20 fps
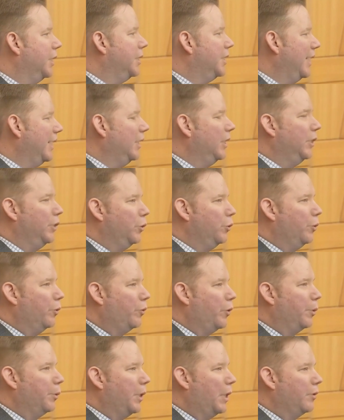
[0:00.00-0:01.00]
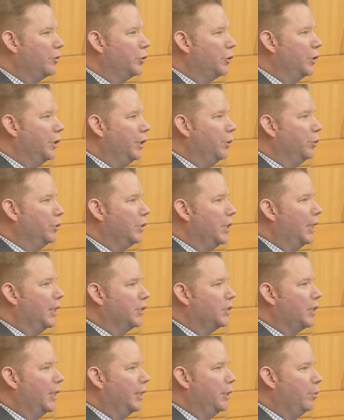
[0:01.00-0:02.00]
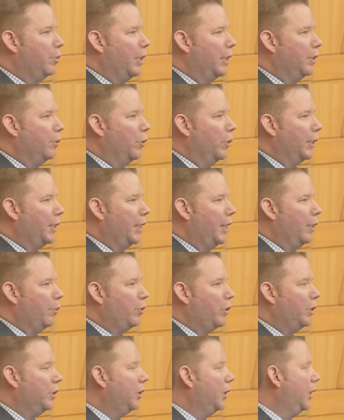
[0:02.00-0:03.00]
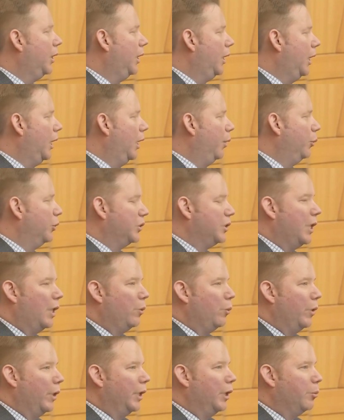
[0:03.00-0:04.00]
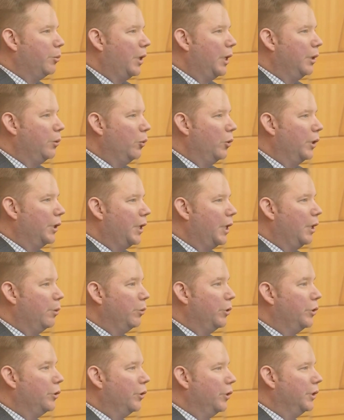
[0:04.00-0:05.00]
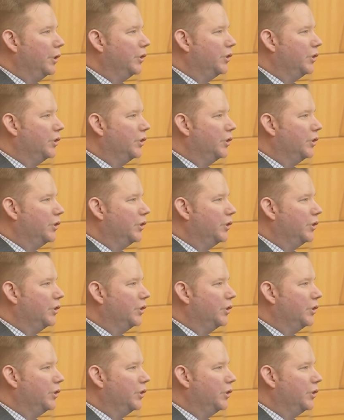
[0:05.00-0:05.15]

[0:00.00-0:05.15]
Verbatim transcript: a daily uniformed officer, he was not assigned a body worn camera and was not wearing a body worn camera during